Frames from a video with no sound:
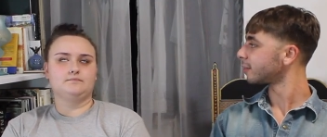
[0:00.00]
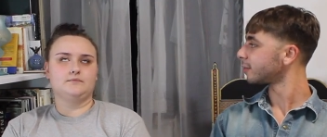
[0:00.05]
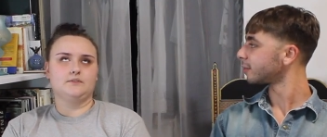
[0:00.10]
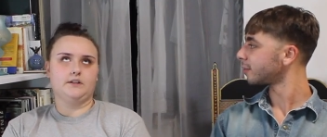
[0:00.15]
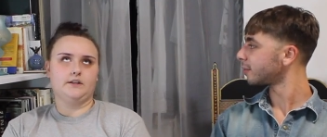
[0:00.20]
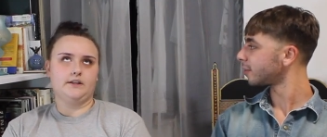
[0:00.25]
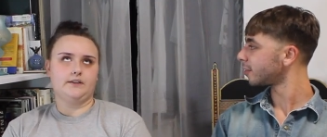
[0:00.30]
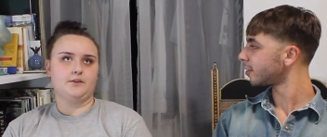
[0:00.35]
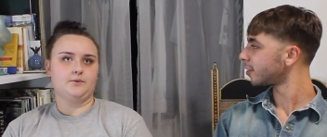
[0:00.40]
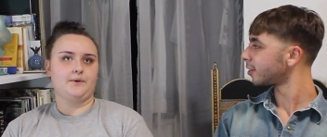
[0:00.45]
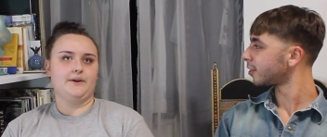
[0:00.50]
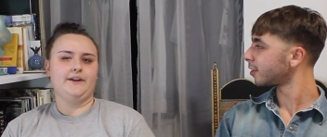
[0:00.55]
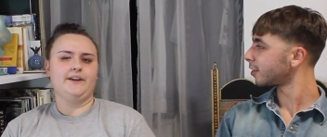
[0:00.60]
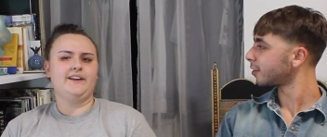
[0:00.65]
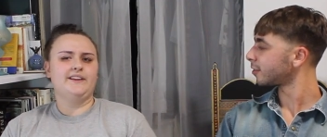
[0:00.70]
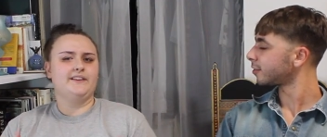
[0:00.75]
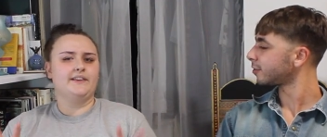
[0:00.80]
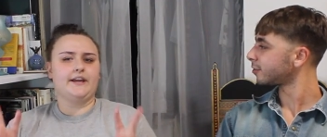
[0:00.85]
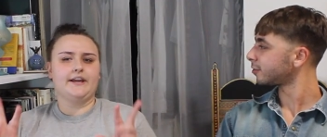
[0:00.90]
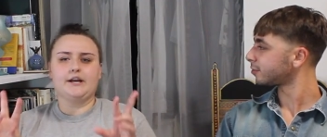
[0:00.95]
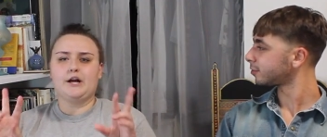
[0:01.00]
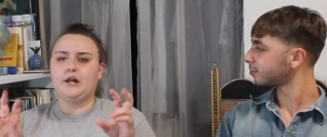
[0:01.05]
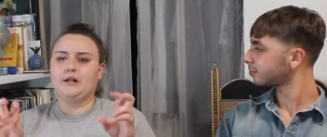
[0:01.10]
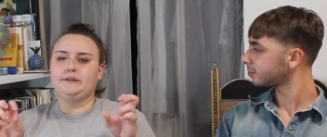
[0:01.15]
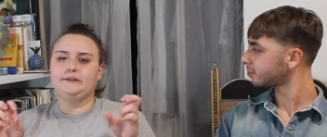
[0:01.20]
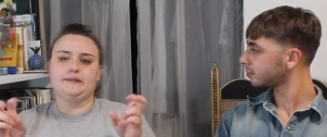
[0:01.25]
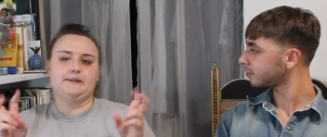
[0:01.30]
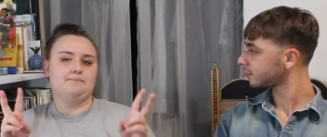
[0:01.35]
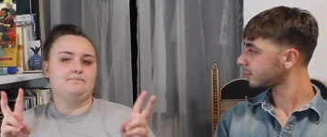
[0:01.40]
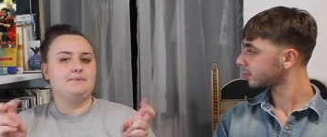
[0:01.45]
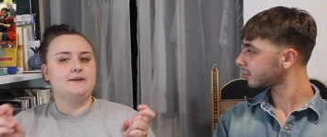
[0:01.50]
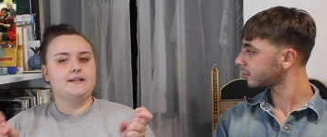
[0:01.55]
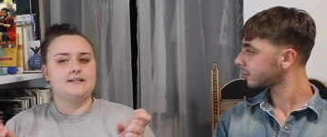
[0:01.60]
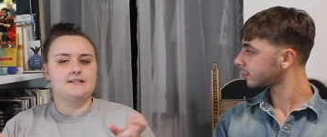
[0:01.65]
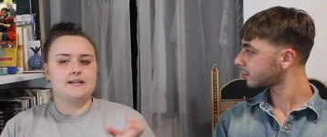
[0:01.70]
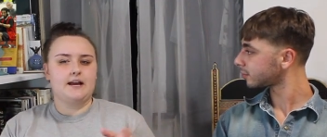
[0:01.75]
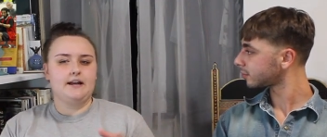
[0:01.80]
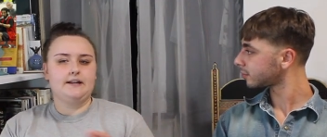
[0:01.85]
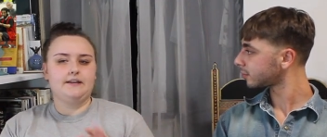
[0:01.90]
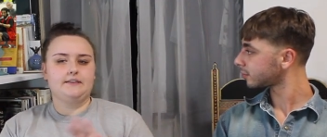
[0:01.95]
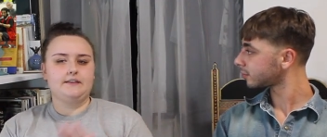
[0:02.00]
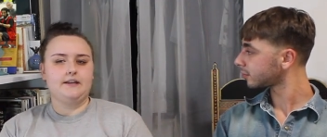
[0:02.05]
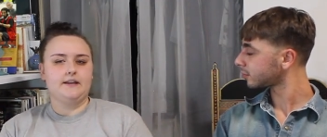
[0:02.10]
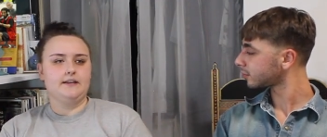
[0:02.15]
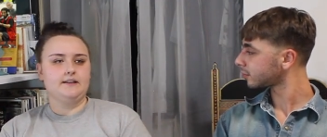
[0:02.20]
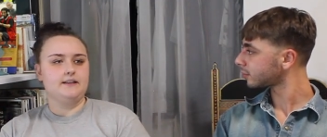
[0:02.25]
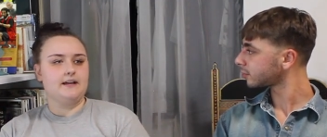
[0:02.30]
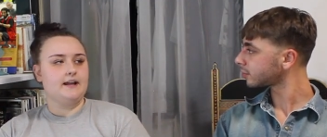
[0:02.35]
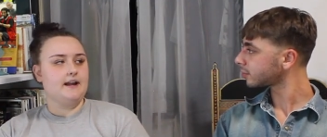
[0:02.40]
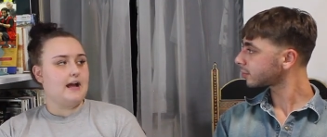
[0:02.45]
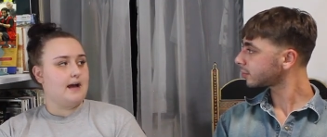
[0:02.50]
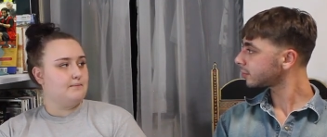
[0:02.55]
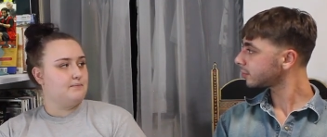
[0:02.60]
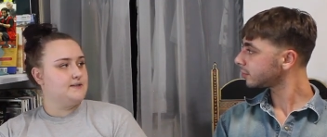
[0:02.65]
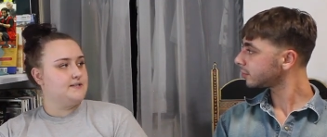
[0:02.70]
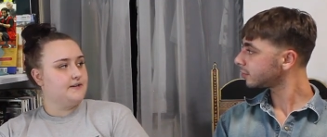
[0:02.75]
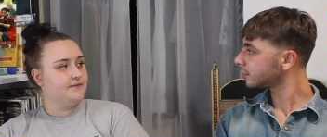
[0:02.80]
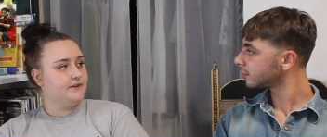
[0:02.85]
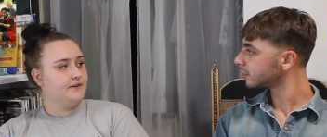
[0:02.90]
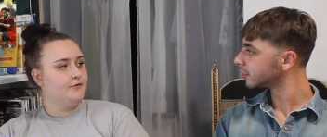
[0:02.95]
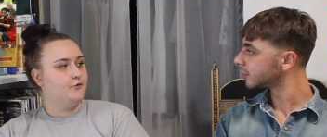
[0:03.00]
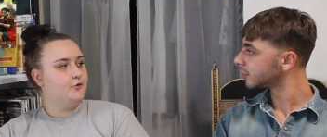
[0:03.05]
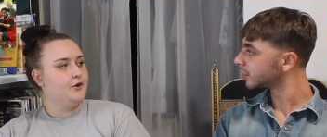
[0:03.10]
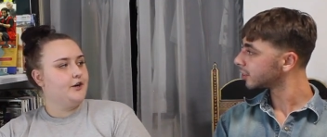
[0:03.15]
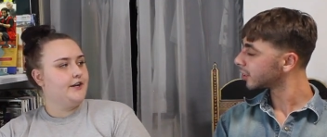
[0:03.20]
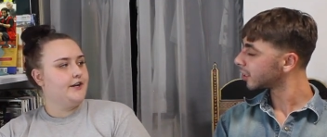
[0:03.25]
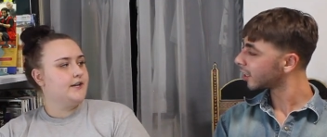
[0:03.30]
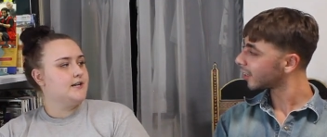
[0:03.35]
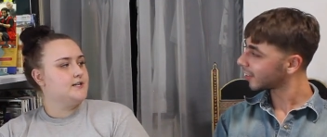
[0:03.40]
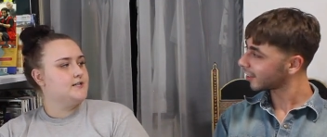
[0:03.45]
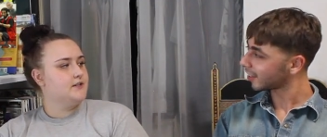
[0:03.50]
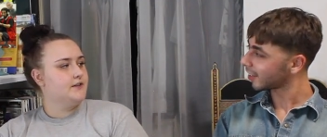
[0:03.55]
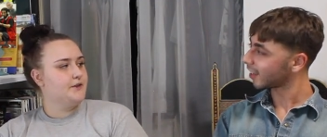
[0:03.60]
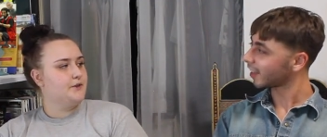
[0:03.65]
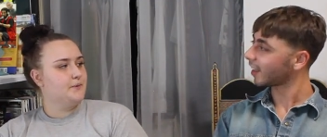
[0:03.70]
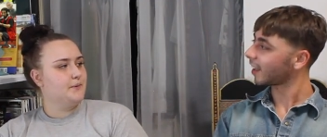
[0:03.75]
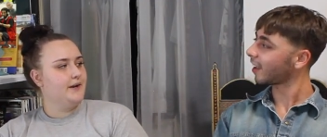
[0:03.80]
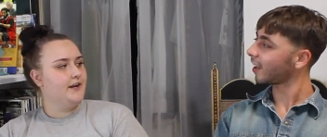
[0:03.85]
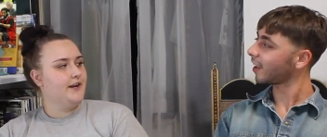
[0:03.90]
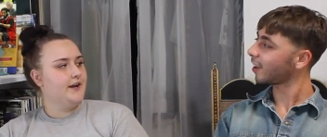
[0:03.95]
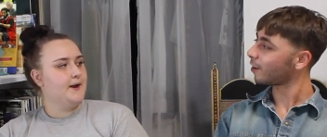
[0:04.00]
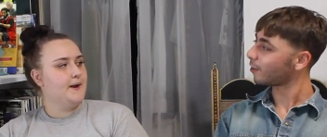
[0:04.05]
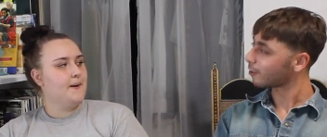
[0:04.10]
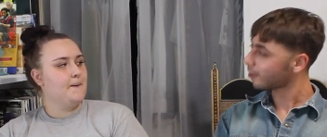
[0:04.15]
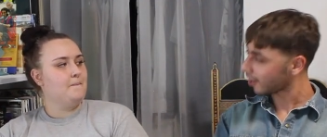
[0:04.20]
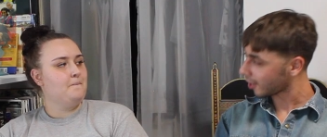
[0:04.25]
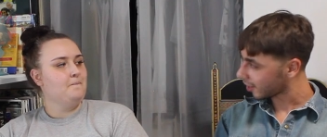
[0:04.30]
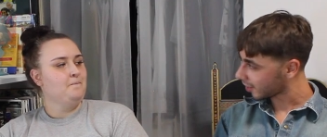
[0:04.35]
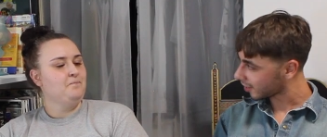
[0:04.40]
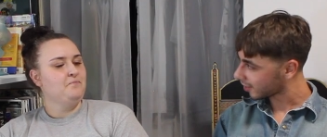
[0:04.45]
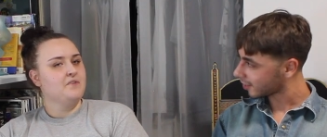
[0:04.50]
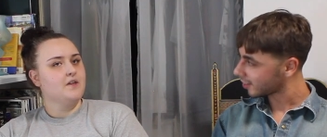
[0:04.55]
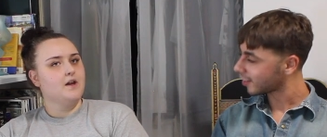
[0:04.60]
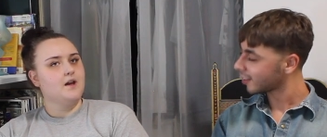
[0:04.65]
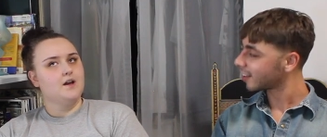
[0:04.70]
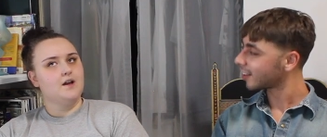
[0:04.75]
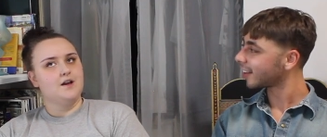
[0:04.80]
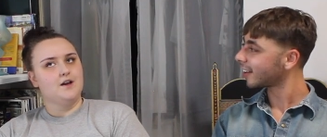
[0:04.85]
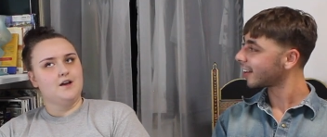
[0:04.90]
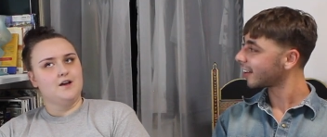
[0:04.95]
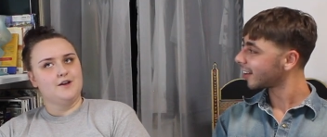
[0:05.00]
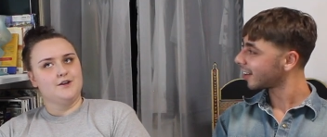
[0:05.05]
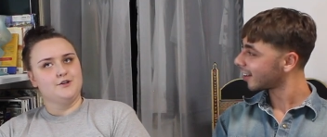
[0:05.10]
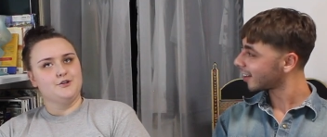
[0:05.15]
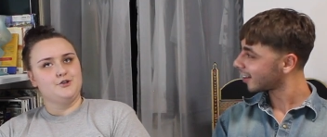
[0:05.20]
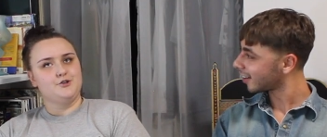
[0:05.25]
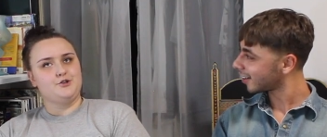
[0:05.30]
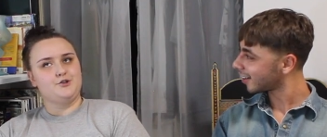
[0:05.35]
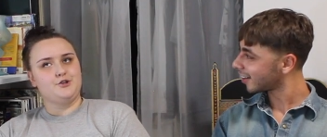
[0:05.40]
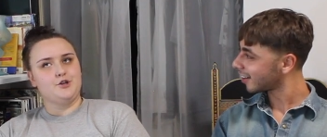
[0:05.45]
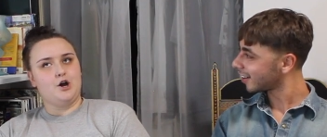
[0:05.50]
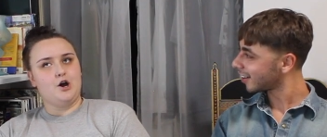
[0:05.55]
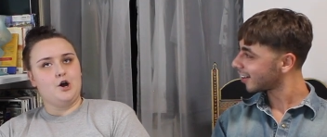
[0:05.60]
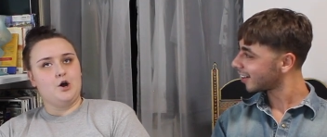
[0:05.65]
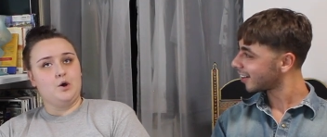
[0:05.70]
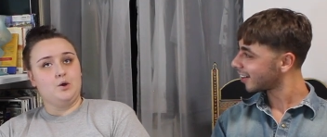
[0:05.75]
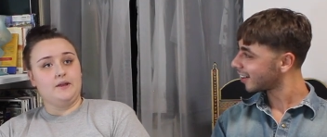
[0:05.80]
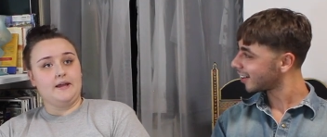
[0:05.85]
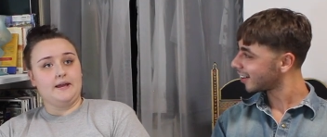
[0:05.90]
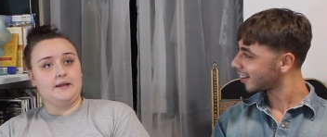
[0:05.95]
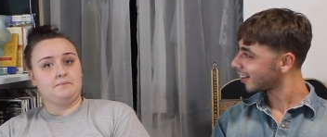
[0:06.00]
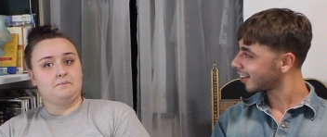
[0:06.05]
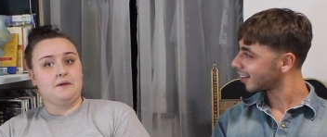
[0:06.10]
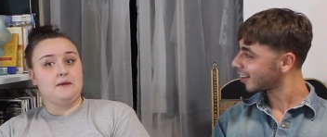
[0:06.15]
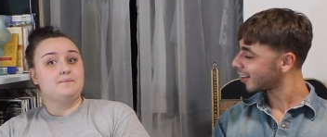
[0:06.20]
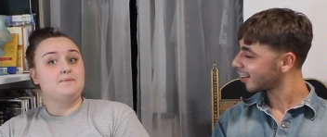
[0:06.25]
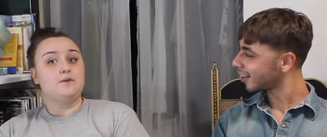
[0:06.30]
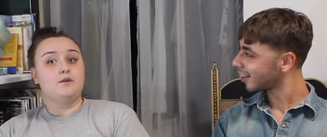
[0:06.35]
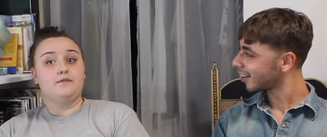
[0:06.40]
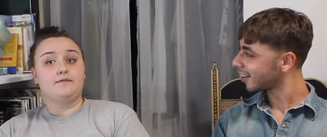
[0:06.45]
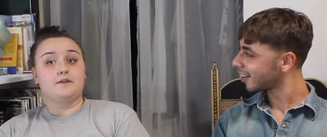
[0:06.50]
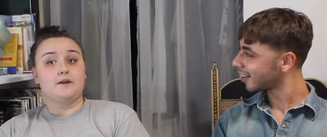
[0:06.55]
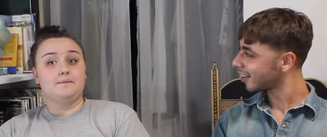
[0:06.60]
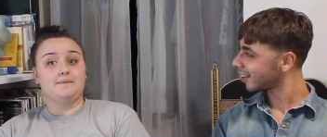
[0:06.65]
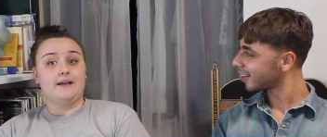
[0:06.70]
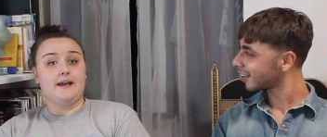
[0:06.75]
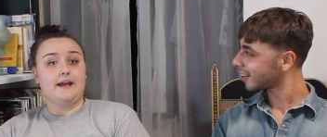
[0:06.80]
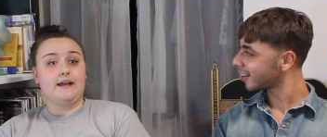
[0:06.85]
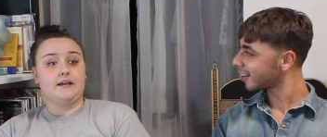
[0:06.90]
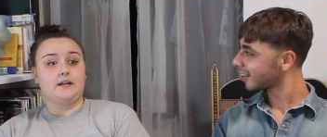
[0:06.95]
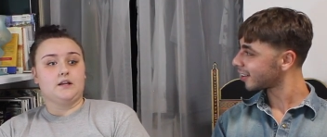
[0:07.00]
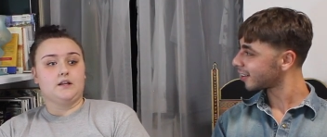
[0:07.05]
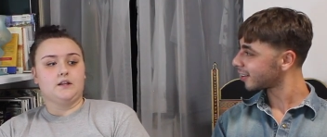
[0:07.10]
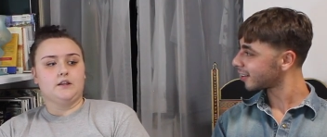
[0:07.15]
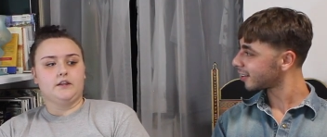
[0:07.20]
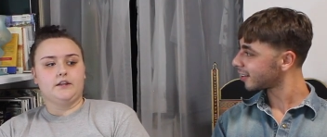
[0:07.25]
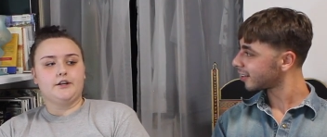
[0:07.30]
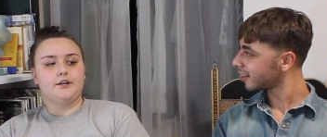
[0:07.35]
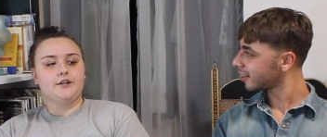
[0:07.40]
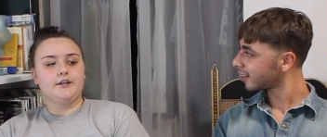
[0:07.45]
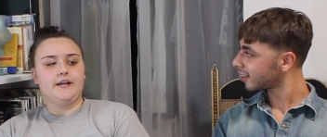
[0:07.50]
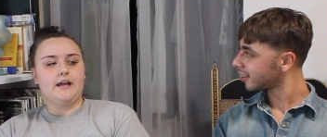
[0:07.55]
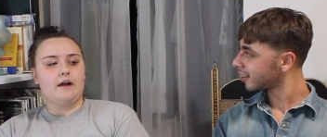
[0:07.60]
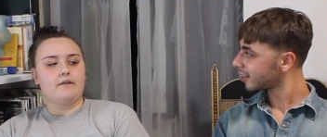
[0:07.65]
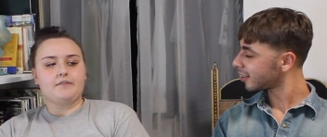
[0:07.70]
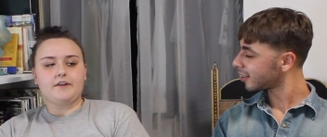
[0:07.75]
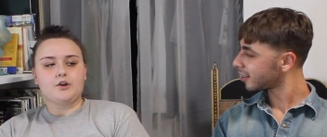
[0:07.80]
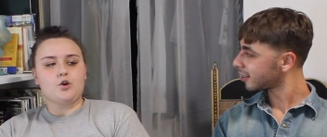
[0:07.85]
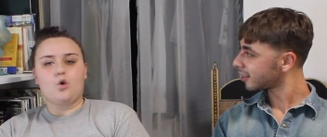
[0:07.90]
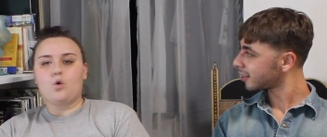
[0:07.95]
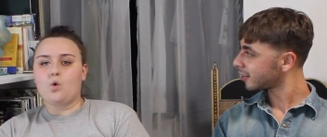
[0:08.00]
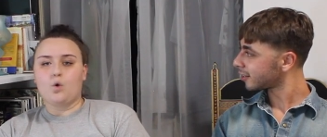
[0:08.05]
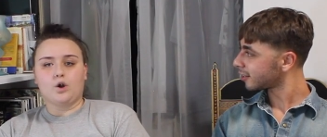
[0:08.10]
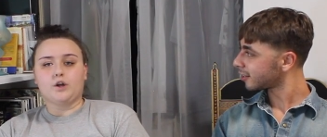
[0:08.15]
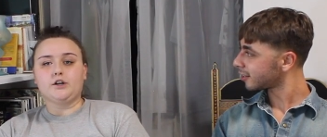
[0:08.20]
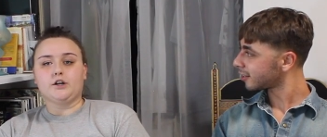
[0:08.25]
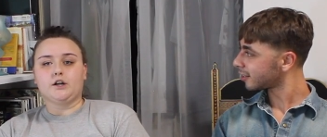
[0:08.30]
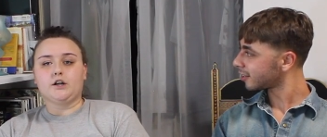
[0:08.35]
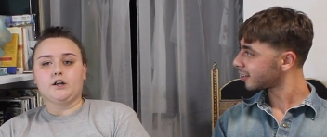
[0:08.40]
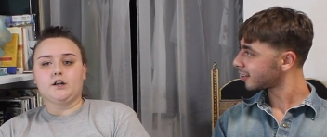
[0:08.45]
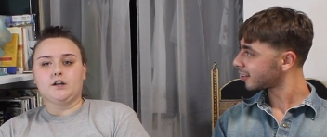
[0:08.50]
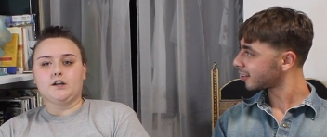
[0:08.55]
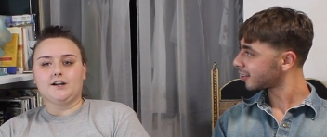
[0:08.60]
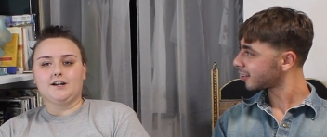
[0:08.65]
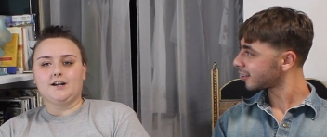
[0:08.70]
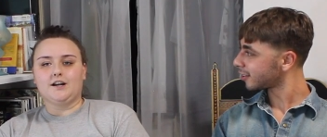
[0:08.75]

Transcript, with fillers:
Speaker 1: Lithuanian like Olympics kind of thing that happens every four years in Lithuania. Yeah, okay. So like people from like literally every corner